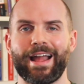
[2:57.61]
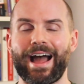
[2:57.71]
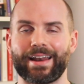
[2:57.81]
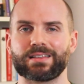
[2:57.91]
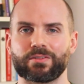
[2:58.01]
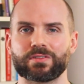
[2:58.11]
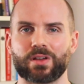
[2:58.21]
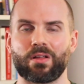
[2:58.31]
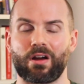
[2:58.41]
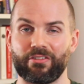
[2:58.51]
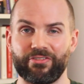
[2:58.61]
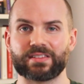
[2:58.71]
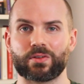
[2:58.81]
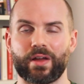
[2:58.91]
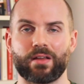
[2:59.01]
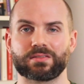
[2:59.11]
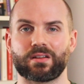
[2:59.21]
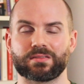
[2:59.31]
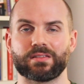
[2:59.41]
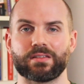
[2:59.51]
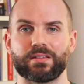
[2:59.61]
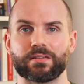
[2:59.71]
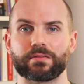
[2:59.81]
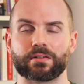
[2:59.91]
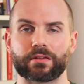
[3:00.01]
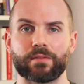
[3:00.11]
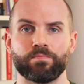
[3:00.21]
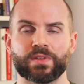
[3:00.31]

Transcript: and as a result, our physical health starts to deteriorate.